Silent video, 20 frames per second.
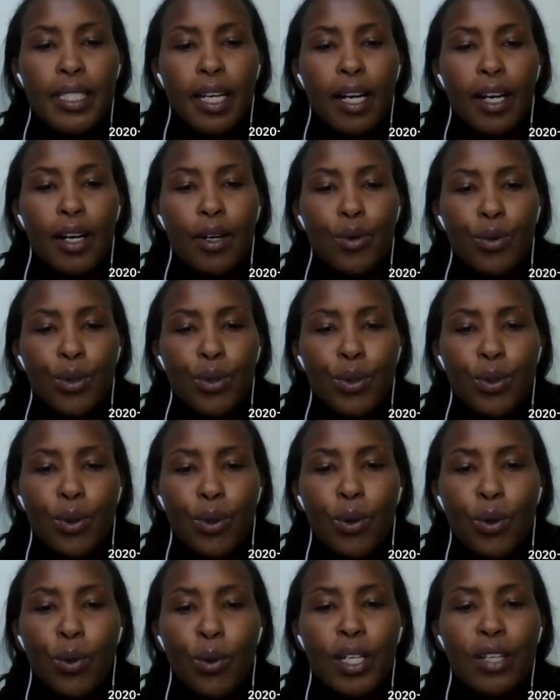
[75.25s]
Karundu,
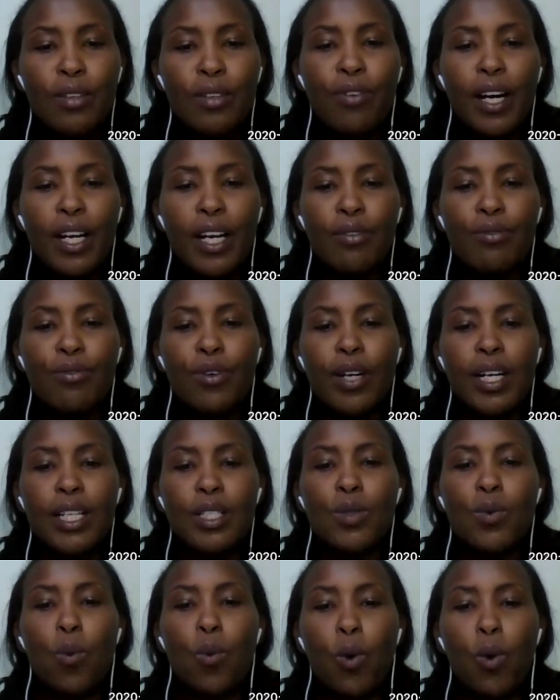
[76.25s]
who defined for us
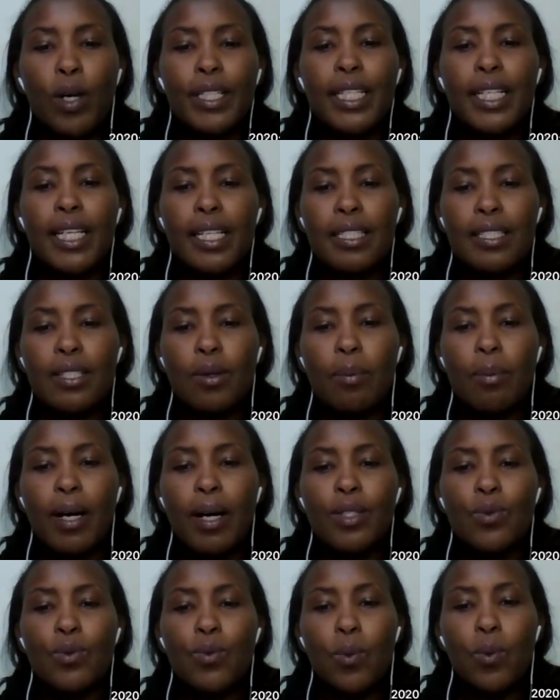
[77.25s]
what
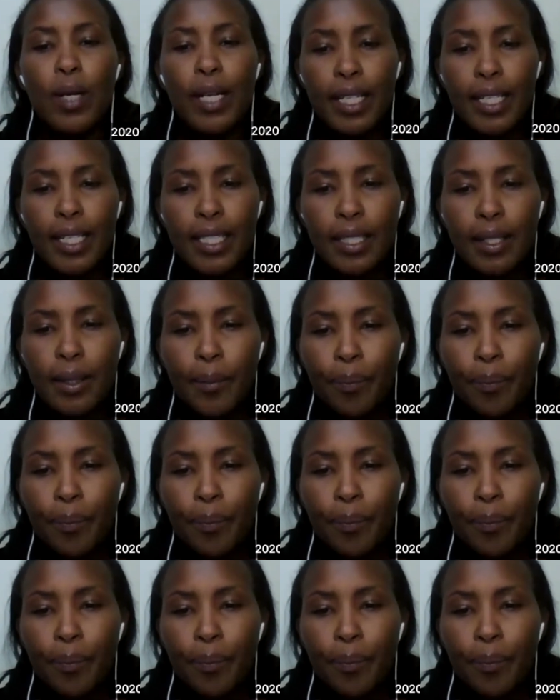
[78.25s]
customers want.